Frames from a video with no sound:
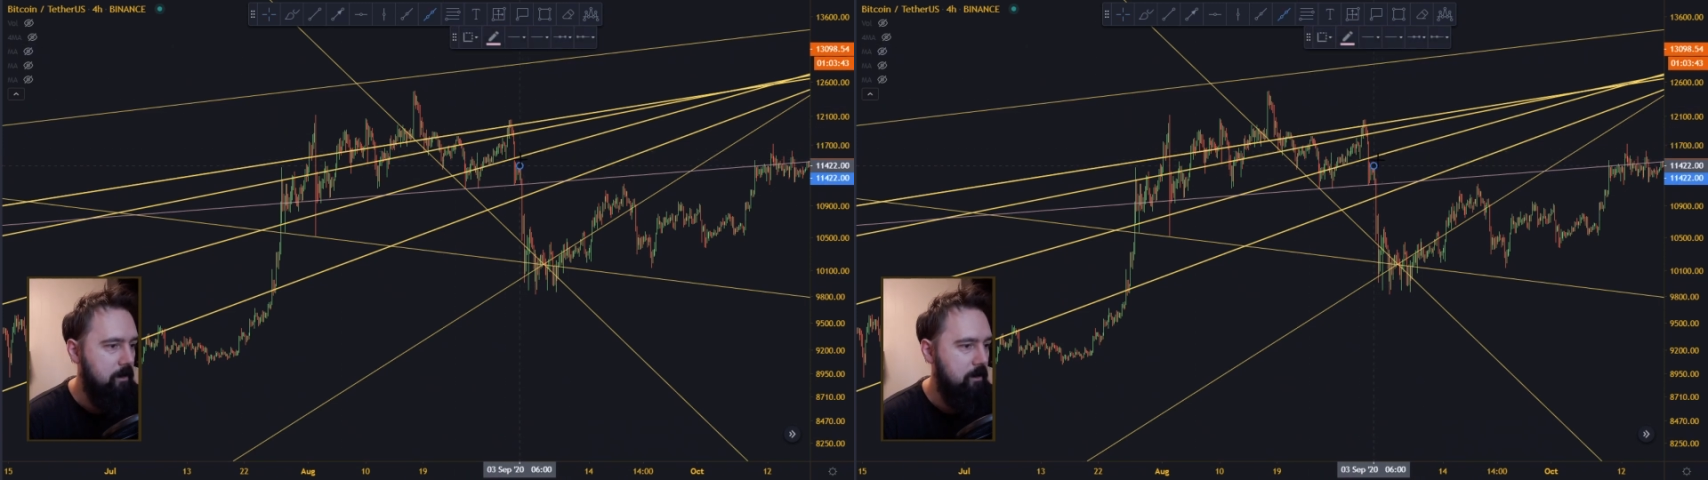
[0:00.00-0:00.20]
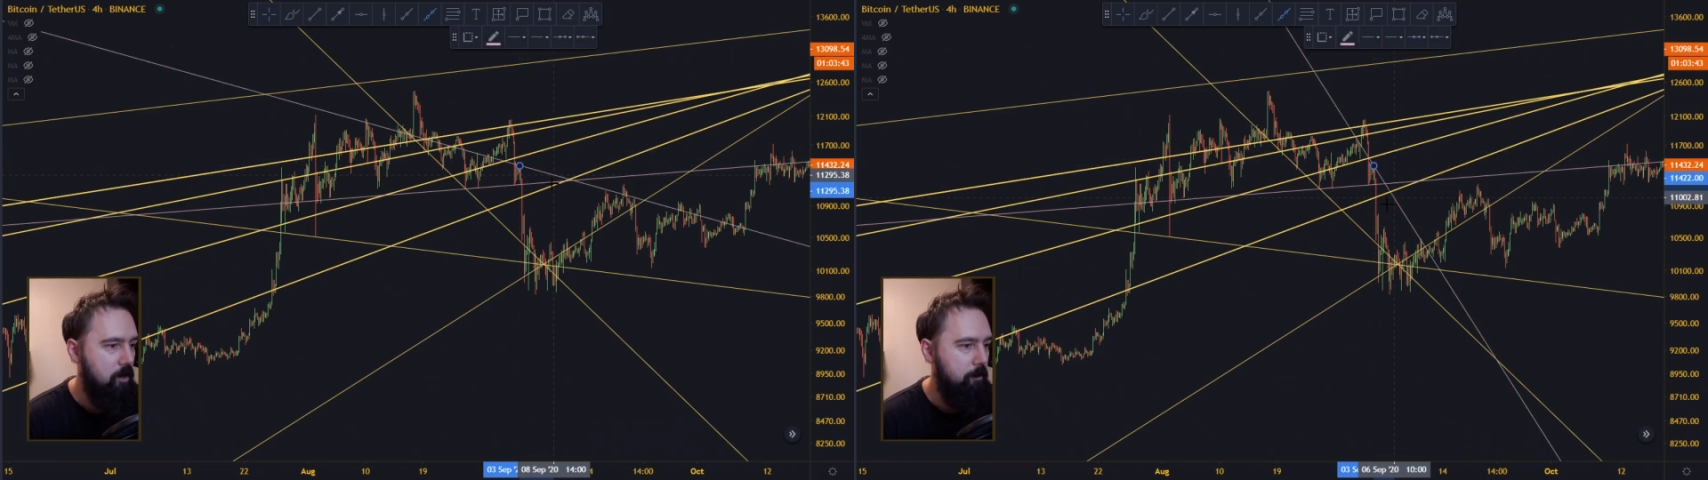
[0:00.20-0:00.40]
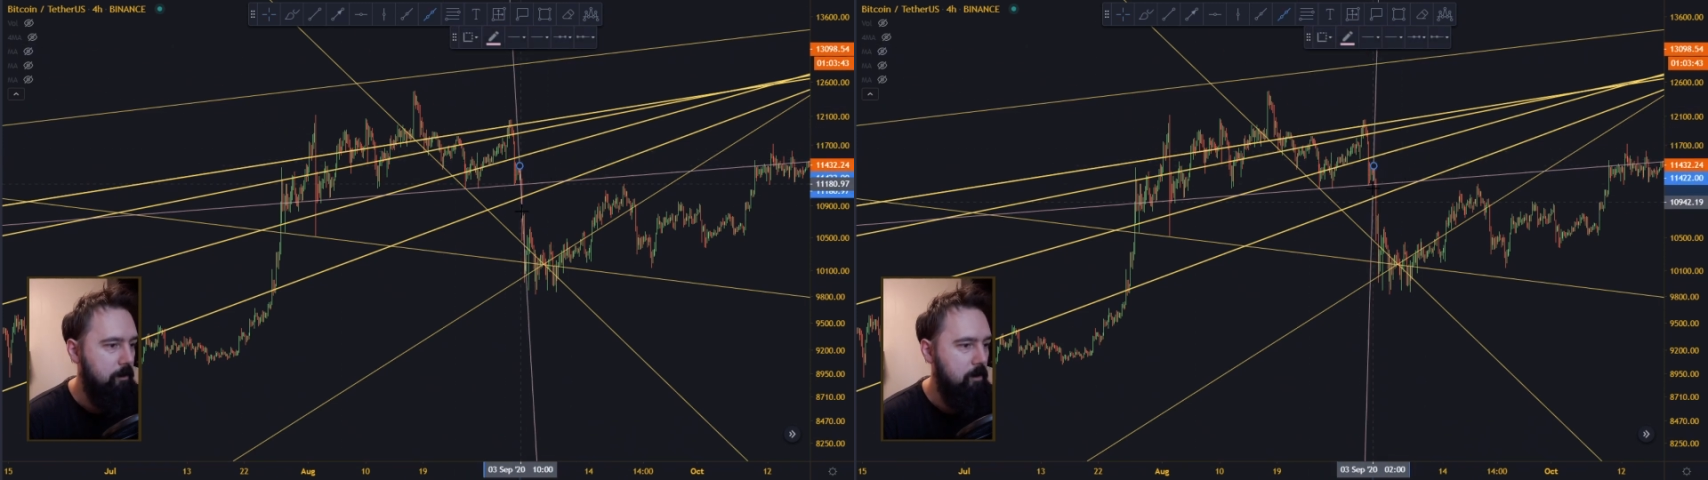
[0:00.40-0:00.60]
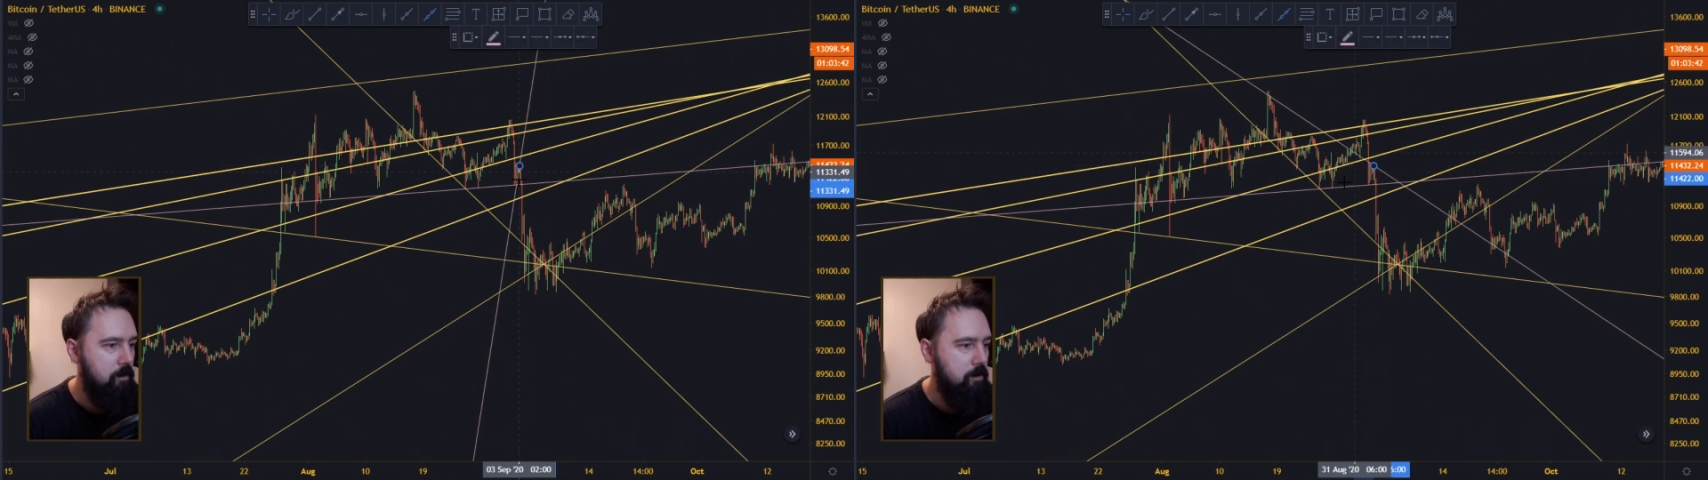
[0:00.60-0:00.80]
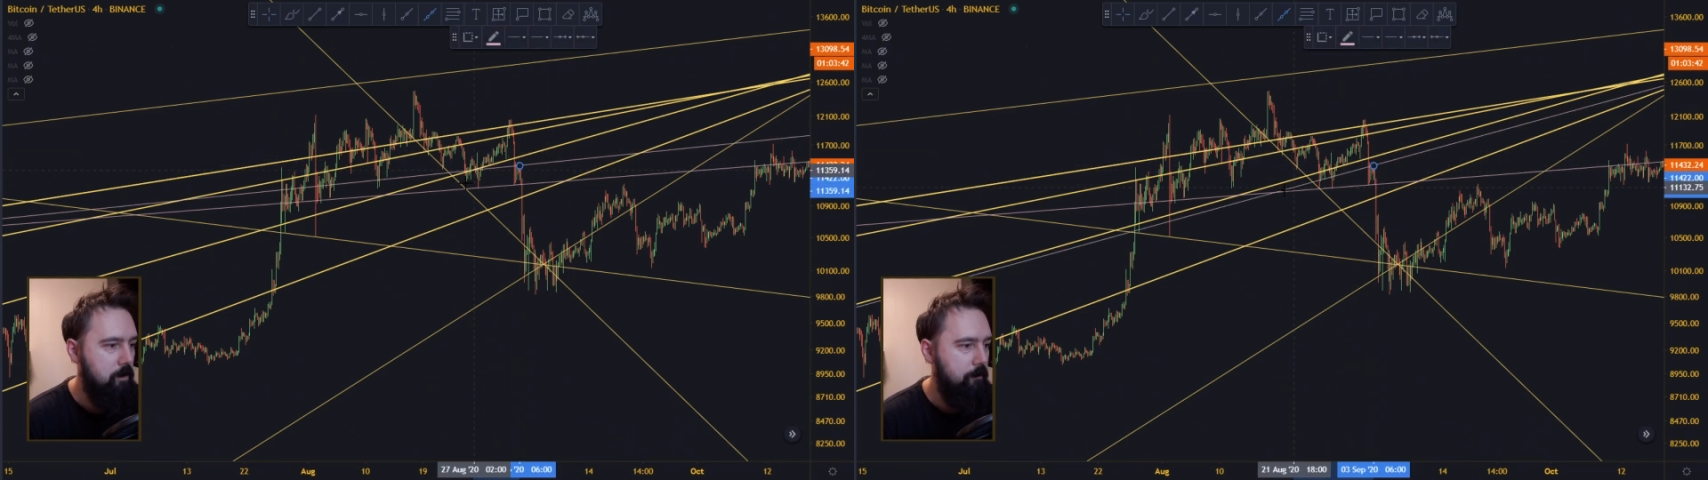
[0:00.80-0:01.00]
the top
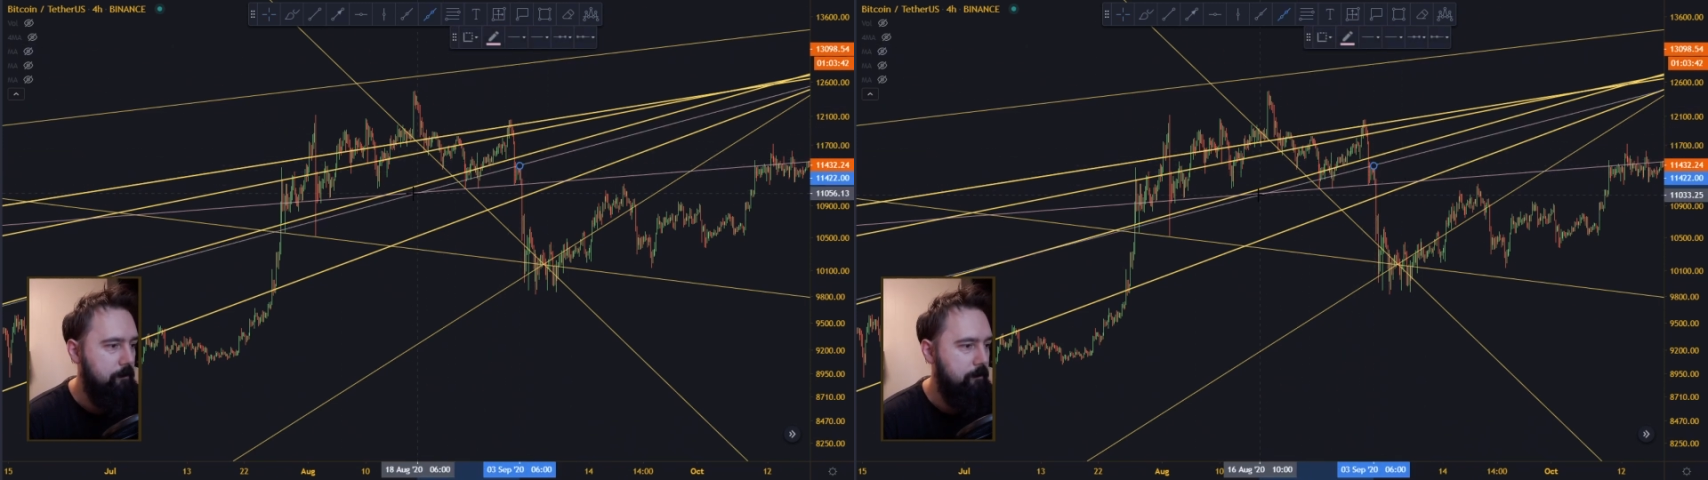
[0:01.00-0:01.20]
also.